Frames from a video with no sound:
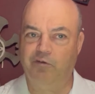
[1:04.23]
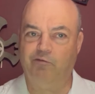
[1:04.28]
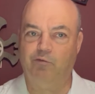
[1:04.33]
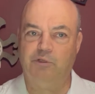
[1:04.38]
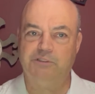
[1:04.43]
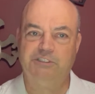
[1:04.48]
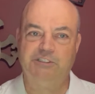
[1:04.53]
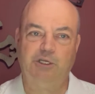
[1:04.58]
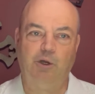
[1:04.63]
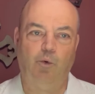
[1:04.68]
of
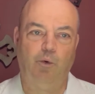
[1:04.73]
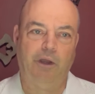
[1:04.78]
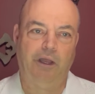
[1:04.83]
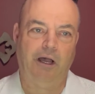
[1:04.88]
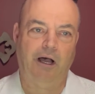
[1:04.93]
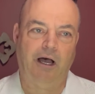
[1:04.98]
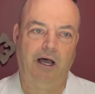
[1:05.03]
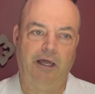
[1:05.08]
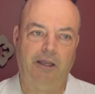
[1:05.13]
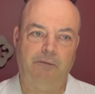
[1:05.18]
what's going
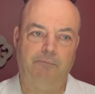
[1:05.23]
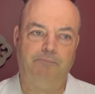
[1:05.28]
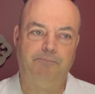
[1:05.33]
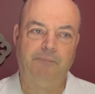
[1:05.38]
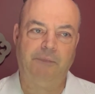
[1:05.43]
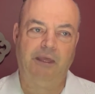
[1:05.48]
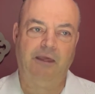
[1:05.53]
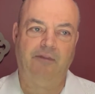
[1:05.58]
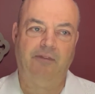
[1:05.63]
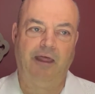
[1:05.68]
on
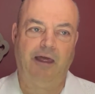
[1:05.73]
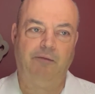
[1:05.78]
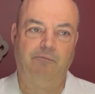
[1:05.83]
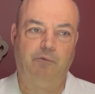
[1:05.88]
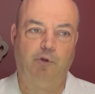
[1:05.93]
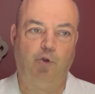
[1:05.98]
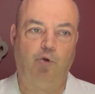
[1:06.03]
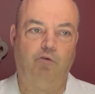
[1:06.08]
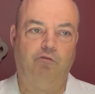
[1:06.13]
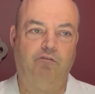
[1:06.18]
in that
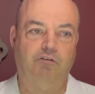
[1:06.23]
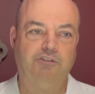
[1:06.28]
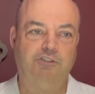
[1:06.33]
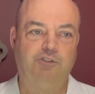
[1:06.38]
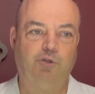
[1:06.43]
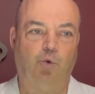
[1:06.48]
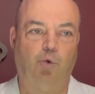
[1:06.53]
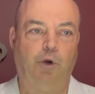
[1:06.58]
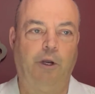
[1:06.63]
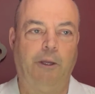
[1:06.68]
beautiful
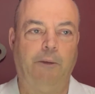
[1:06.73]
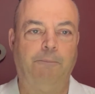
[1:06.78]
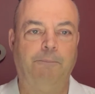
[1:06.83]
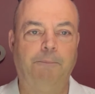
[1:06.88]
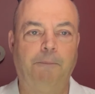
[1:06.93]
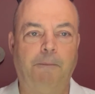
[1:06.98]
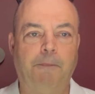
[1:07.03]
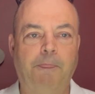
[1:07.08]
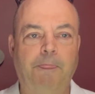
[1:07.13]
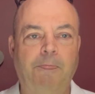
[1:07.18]
story.
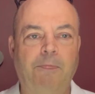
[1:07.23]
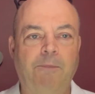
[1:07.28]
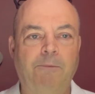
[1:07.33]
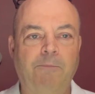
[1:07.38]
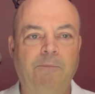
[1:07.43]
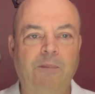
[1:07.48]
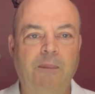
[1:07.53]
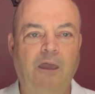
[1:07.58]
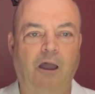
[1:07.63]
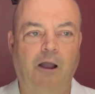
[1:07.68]

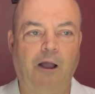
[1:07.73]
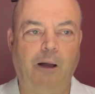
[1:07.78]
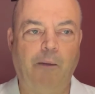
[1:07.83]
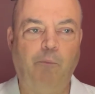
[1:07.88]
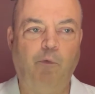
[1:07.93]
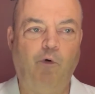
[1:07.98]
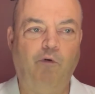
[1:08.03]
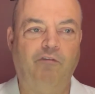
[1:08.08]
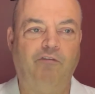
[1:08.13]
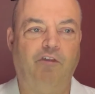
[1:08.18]
A
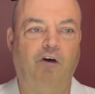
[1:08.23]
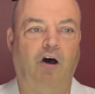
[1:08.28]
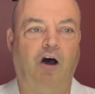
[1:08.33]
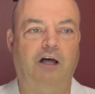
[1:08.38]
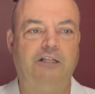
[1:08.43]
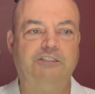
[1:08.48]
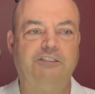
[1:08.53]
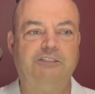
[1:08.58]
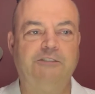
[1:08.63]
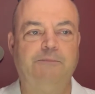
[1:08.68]
couple of
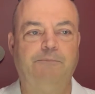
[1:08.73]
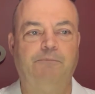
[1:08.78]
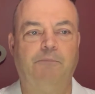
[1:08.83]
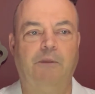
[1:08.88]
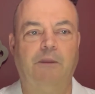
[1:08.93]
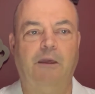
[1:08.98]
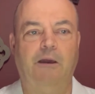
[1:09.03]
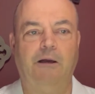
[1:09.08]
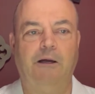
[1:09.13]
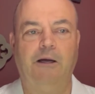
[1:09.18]
thoughts.
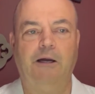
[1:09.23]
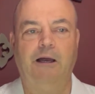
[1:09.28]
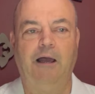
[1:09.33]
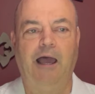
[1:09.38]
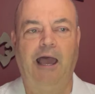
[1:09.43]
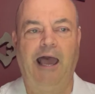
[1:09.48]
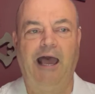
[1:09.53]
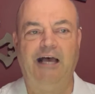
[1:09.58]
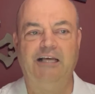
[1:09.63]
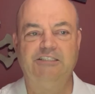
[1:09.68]

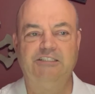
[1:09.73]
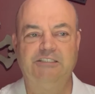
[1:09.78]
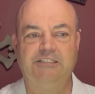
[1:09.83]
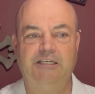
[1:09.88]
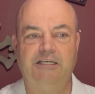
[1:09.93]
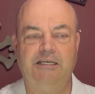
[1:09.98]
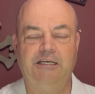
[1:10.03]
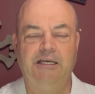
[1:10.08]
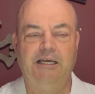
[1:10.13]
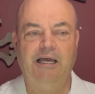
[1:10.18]
Ask
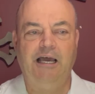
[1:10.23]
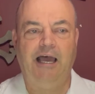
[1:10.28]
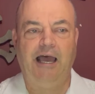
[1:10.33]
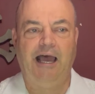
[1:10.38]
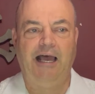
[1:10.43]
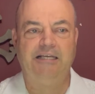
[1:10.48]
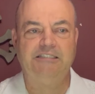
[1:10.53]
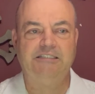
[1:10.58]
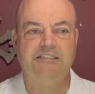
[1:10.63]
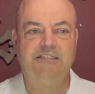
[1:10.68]

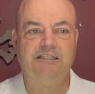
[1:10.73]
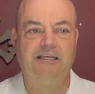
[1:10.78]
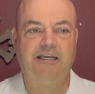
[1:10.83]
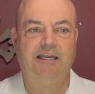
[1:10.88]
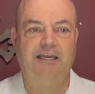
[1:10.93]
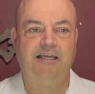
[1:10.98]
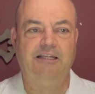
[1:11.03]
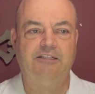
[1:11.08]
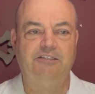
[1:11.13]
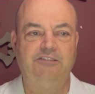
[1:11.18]
the
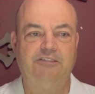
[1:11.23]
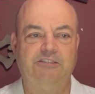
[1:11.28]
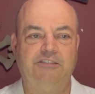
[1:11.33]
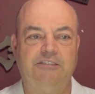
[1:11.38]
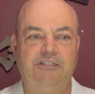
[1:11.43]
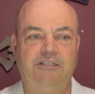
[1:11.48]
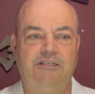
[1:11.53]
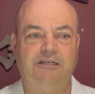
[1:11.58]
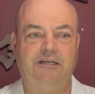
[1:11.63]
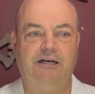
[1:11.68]

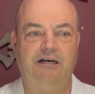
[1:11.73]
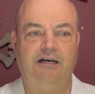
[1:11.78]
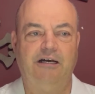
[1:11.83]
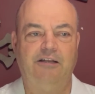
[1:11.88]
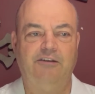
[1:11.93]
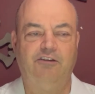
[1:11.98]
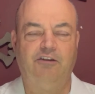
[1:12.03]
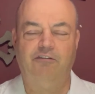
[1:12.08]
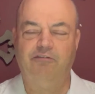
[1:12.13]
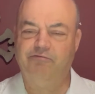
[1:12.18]
kids
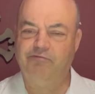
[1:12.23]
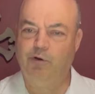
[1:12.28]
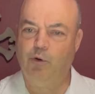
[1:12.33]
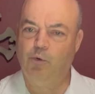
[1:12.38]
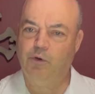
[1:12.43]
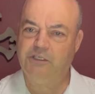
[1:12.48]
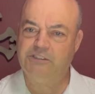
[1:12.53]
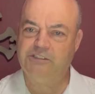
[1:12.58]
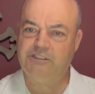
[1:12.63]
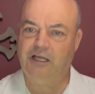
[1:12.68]
to
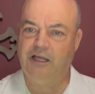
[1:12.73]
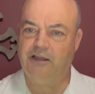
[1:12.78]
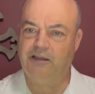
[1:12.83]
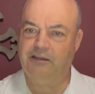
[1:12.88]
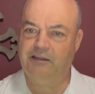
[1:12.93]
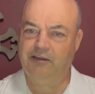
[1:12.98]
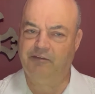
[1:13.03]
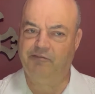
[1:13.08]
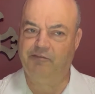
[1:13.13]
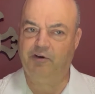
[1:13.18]
focus
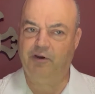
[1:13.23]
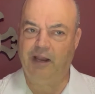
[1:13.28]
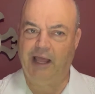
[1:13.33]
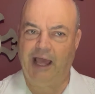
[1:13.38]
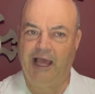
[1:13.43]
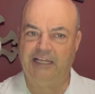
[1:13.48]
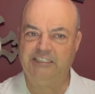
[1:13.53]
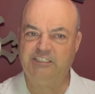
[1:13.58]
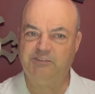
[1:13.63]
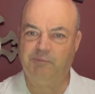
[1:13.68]
on different
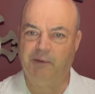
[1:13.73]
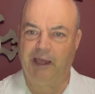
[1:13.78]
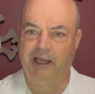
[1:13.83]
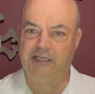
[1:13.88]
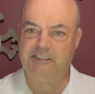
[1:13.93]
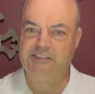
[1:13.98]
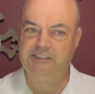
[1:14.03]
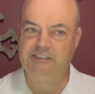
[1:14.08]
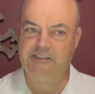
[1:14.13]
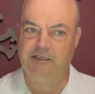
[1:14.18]

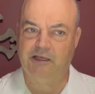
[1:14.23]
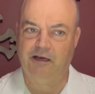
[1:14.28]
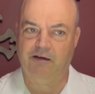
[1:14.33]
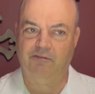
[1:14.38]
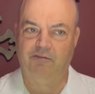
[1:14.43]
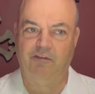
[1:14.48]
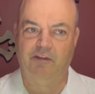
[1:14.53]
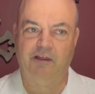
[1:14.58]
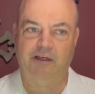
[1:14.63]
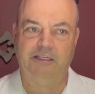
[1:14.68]
aspects
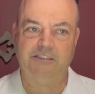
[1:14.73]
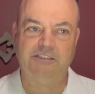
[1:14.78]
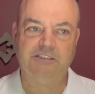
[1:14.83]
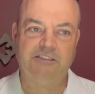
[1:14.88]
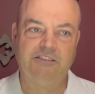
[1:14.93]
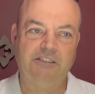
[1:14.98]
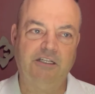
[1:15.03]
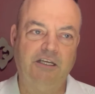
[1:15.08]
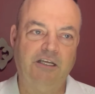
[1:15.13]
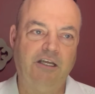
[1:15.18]
of
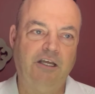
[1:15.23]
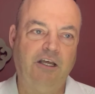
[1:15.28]
this